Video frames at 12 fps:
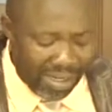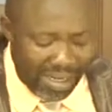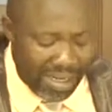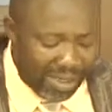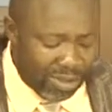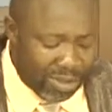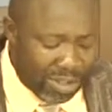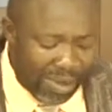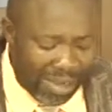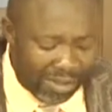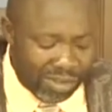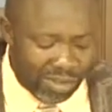And I know you
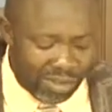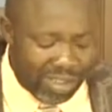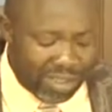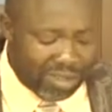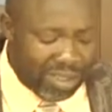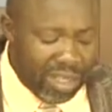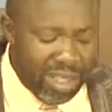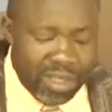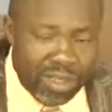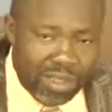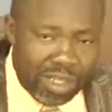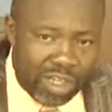might see the
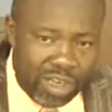the